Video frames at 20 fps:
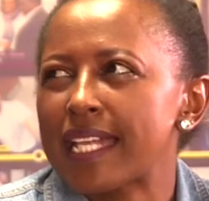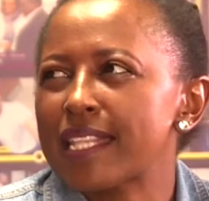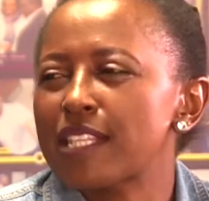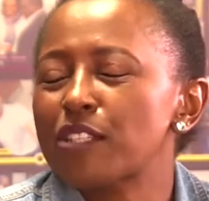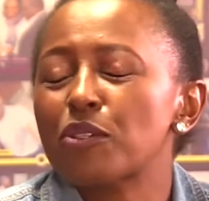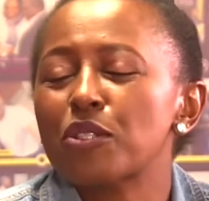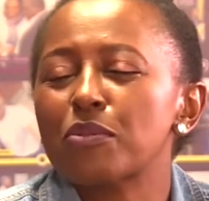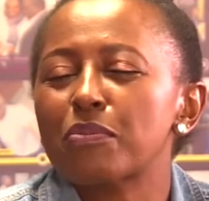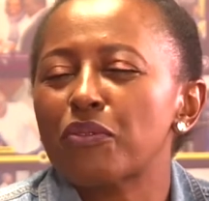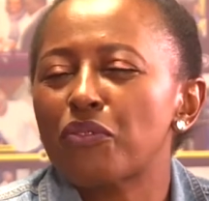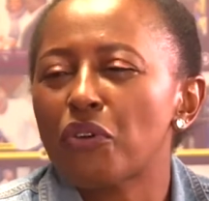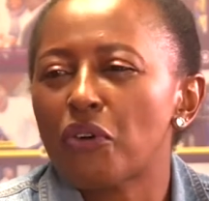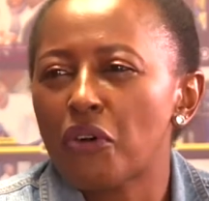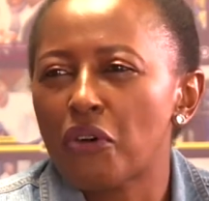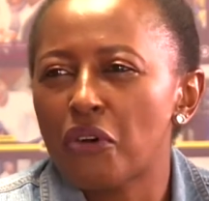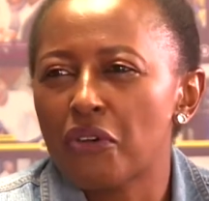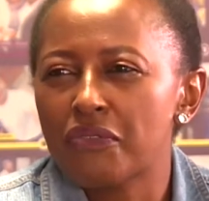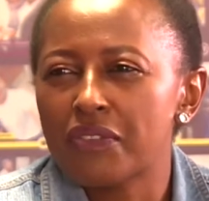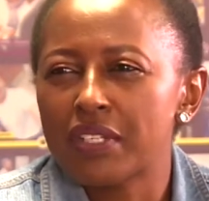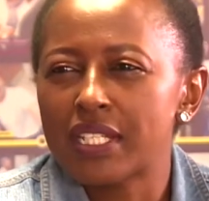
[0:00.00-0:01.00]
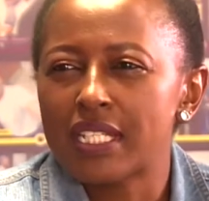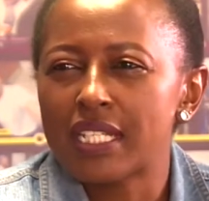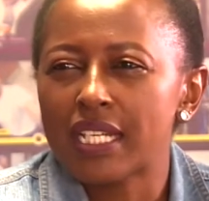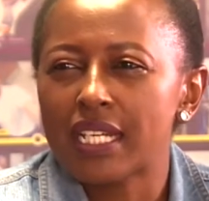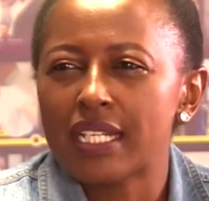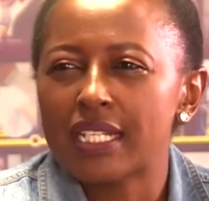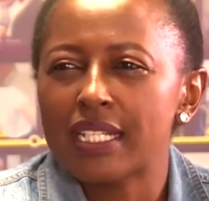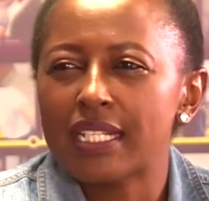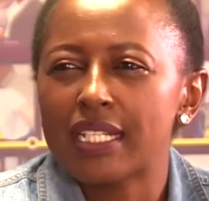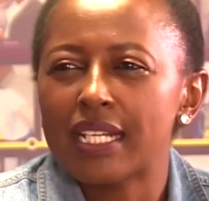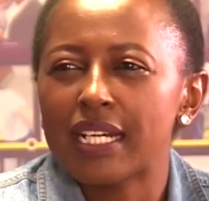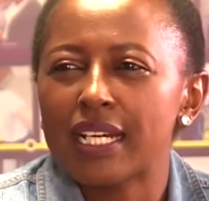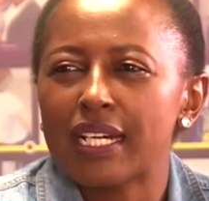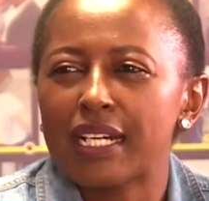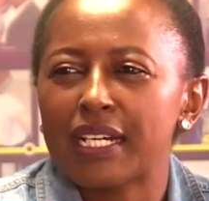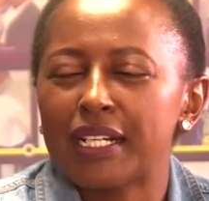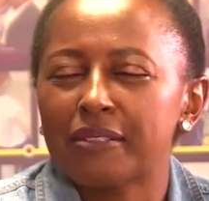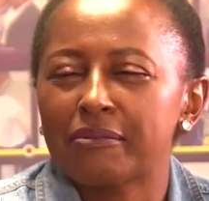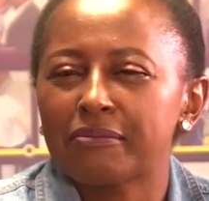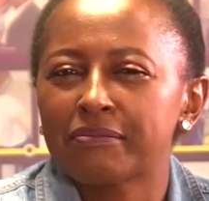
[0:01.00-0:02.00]
and this was before COVID. And
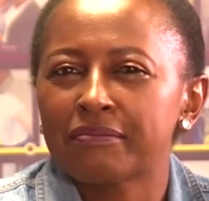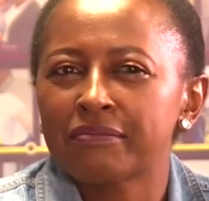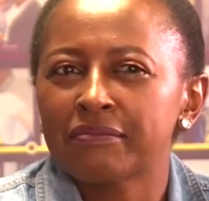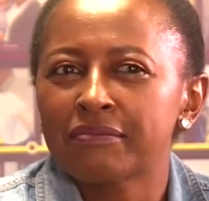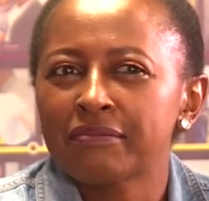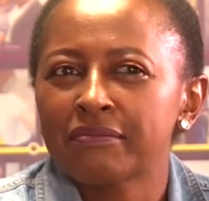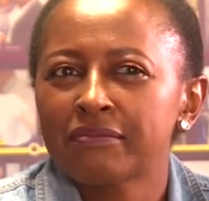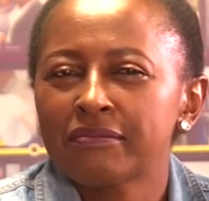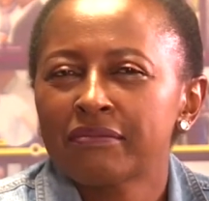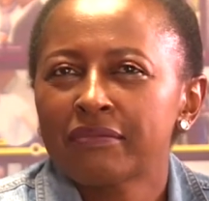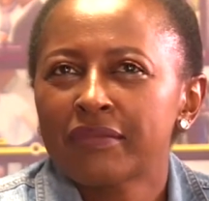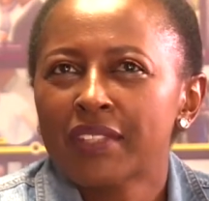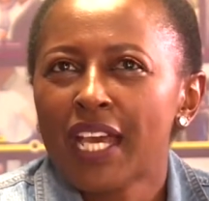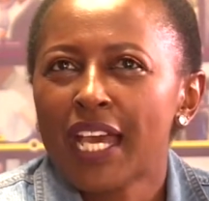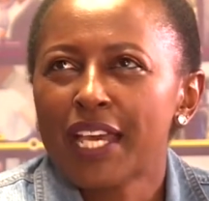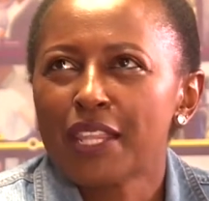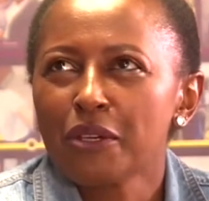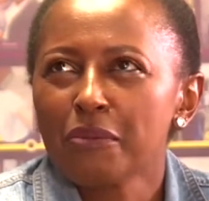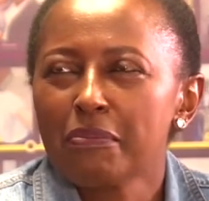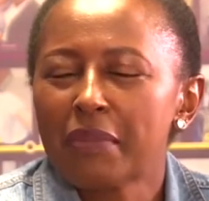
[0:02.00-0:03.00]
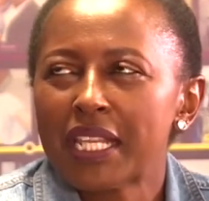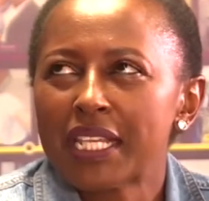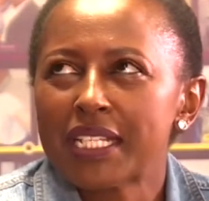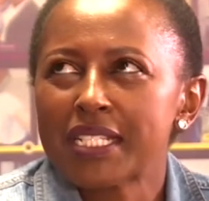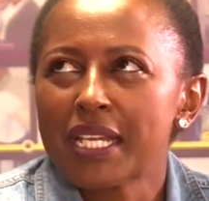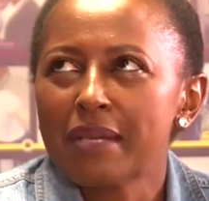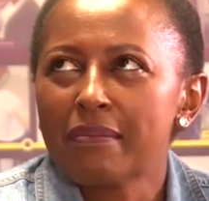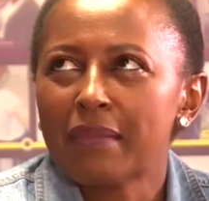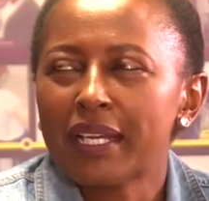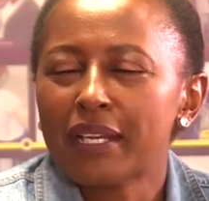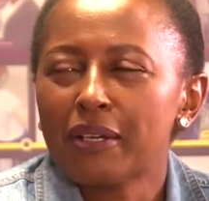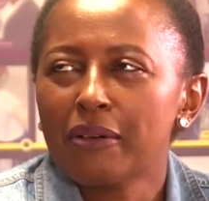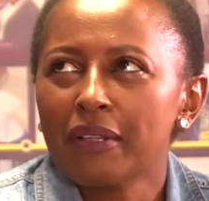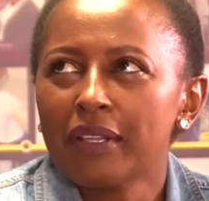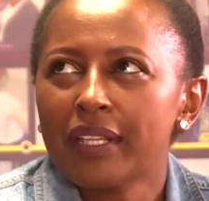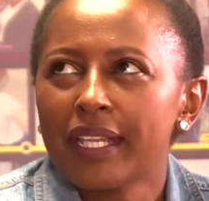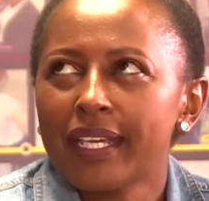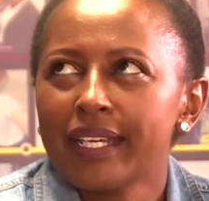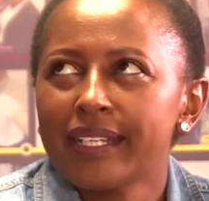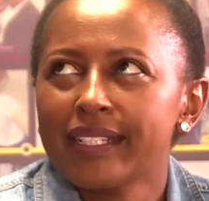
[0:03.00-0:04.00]
I thought by the time I
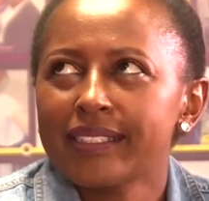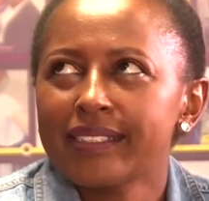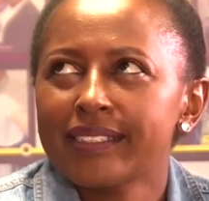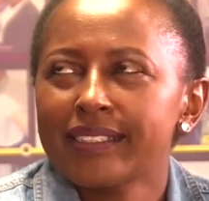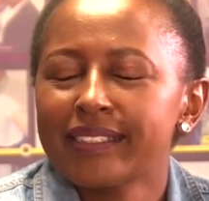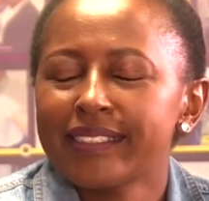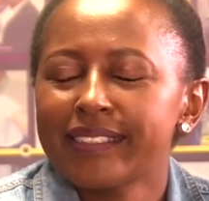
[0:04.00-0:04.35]
got there,